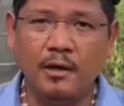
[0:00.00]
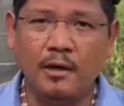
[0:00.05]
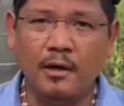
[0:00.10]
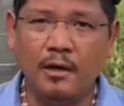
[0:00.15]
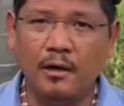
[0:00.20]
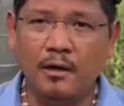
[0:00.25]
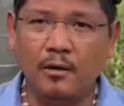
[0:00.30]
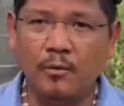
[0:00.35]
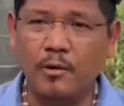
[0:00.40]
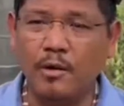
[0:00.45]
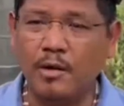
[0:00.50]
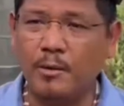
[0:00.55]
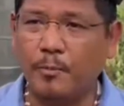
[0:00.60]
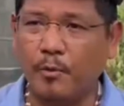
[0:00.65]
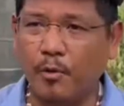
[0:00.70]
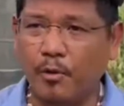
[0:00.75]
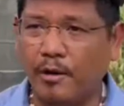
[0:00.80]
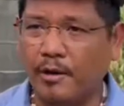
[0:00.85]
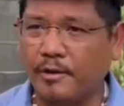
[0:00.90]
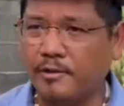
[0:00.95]
uh, work
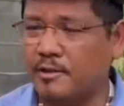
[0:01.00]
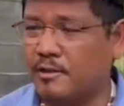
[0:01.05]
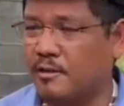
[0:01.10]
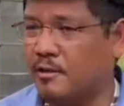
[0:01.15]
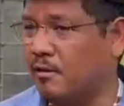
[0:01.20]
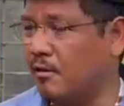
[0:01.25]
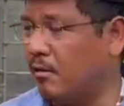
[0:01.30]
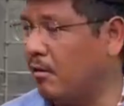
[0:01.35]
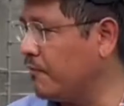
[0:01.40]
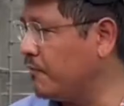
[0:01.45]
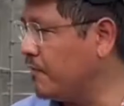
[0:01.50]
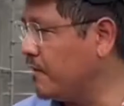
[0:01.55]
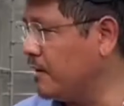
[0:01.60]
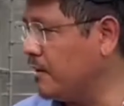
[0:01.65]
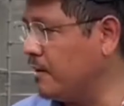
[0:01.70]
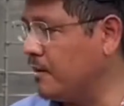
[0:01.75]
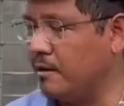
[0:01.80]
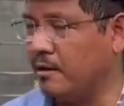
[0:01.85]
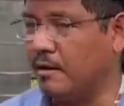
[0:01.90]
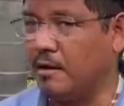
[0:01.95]
progress of
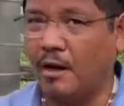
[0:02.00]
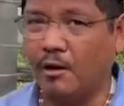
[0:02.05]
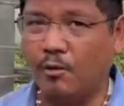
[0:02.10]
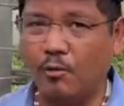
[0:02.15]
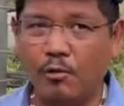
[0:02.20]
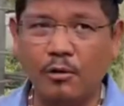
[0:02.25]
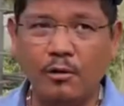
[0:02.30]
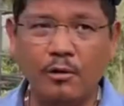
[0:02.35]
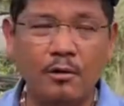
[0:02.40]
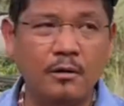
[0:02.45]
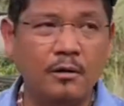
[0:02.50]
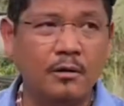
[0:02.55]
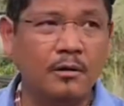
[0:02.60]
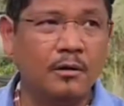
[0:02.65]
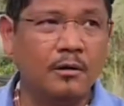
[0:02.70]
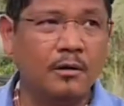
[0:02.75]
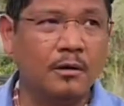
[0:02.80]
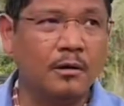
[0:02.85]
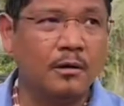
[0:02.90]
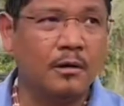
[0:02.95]
the Ganol
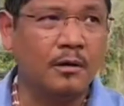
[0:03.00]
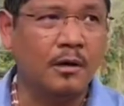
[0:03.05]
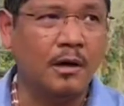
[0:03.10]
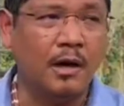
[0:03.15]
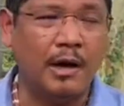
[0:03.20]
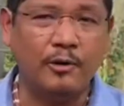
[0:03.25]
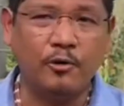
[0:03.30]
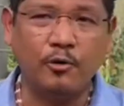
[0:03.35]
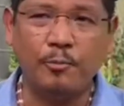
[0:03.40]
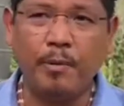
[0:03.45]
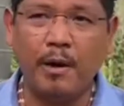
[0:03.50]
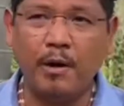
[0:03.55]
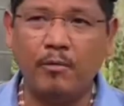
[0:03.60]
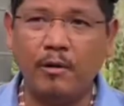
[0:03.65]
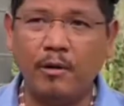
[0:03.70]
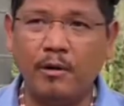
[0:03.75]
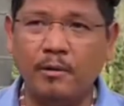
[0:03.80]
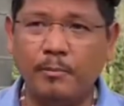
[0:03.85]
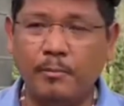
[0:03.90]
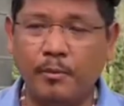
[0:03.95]

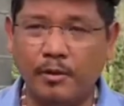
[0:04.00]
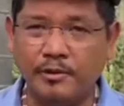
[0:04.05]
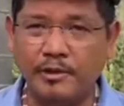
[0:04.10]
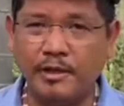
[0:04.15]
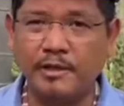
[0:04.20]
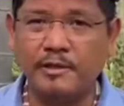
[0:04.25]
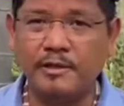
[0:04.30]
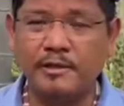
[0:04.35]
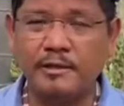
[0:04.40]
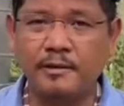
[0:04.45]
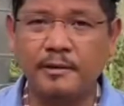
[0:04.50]
hydropower project.